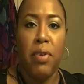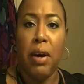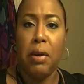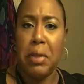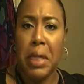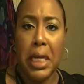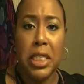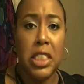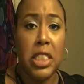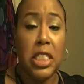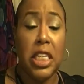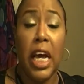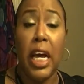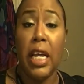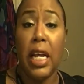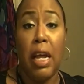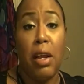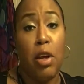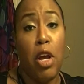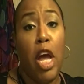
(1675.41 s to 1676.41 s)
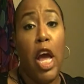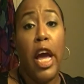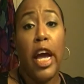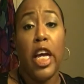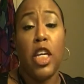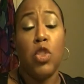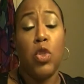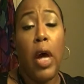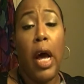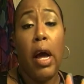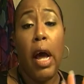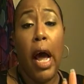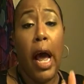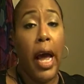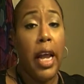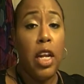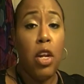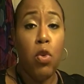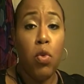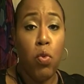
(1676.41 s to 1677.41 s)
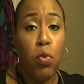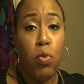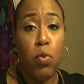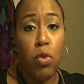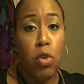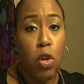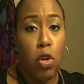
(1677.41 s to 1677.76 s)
foundation, because I didn't